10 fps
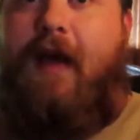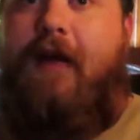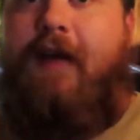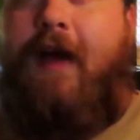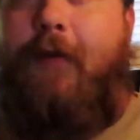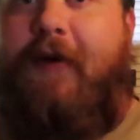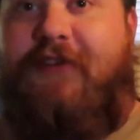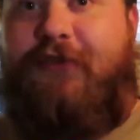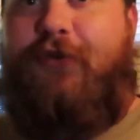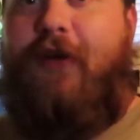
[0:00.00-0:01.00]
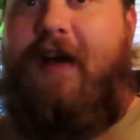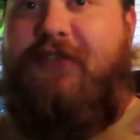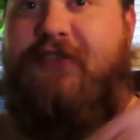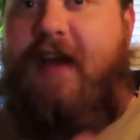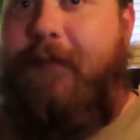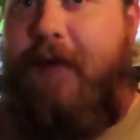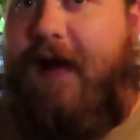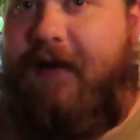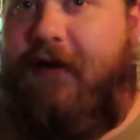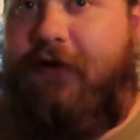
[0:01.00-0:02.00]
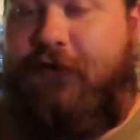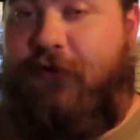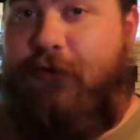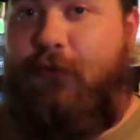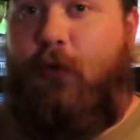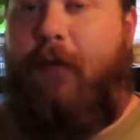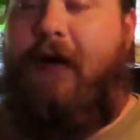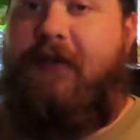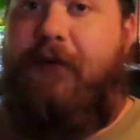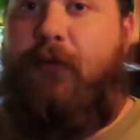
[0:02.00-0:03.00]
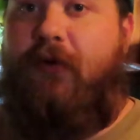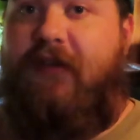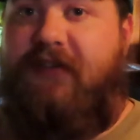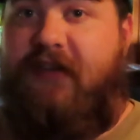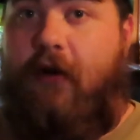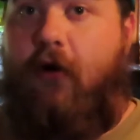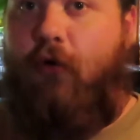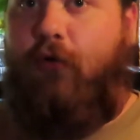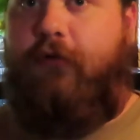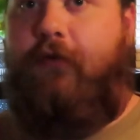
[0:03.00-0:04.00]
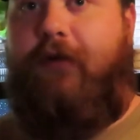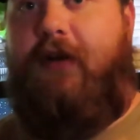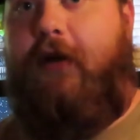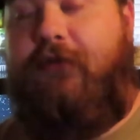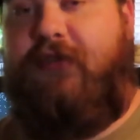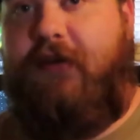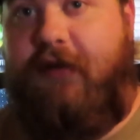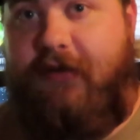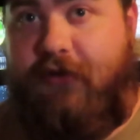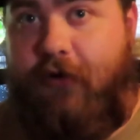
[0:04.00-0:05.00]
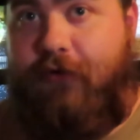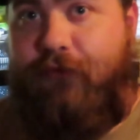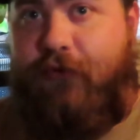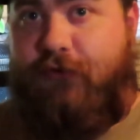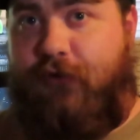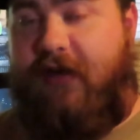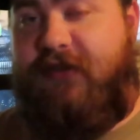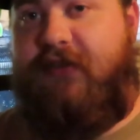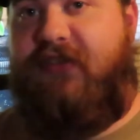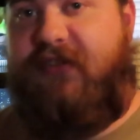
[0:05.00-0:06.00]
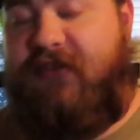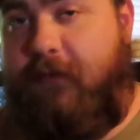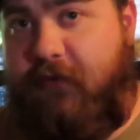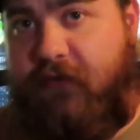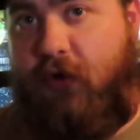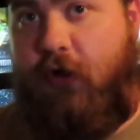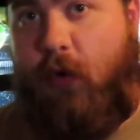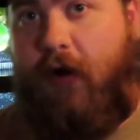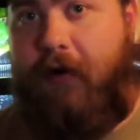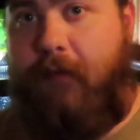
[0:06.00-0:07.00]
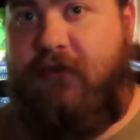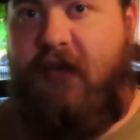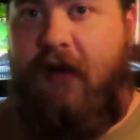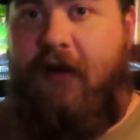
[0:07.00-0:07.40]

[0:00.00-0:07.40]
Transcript: Anyhow, make sure you guys check back here soon. We're about to be releasing a whole new video series on filtration systems for aquariums.